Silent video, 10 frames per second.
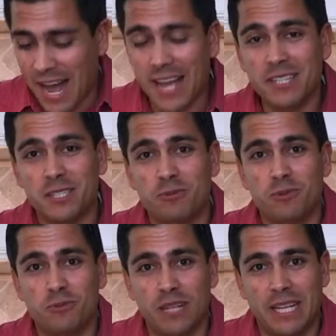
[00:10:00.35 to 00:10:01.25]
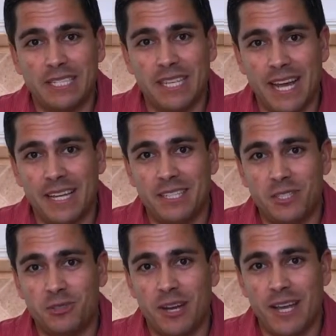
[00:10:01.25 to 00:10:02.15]
I just was really excited to
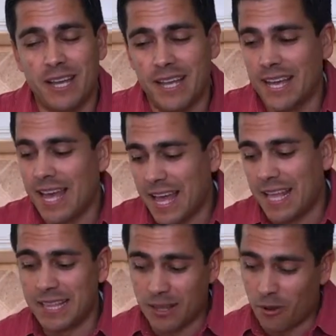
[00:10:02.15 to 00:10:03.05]
try the